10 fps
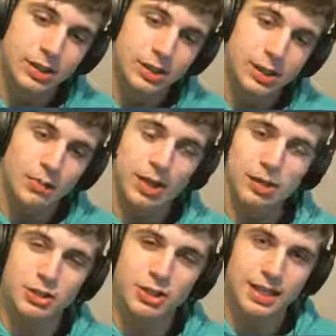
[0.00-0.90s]
Hope you all
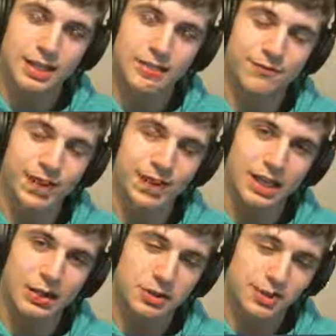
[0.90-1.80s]
enjoyed today's video.
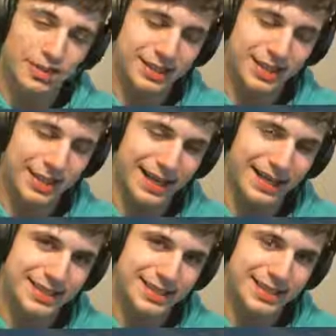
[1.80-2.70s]
If you stuck to the
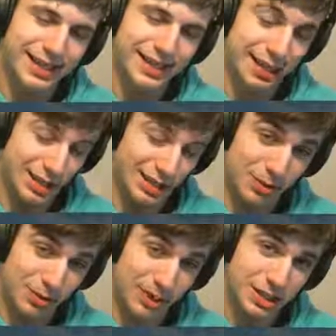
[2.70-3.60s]
end, thank you so
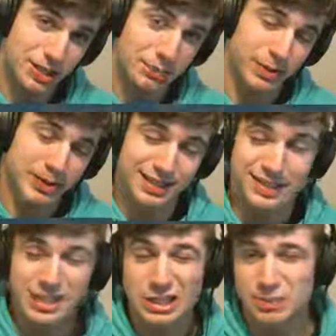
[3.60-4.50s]
much. Please
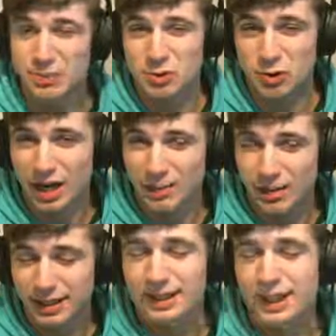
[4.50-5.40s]
consider
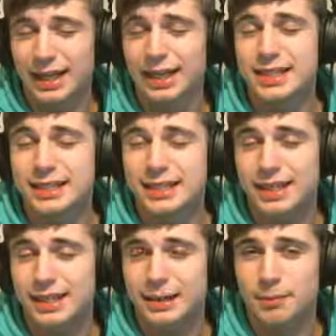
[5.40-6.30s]
subscribing and
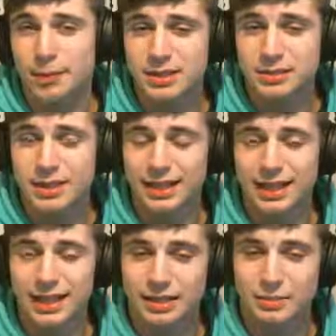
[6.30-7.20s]
possibly hitting that
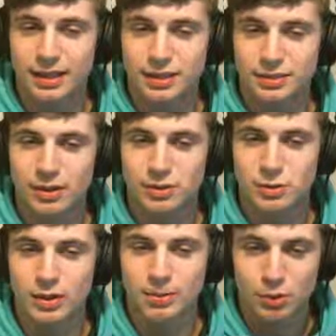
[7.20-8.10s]
like button. I really would
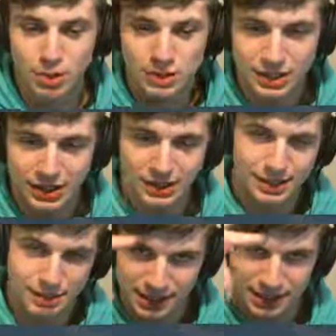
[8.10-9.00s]
appreciate it.
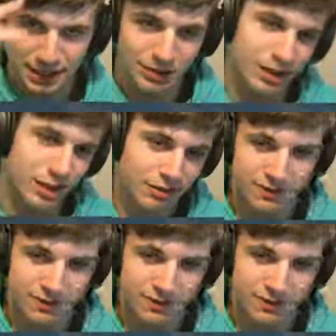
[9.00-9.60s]
Peace out, y'all, and have a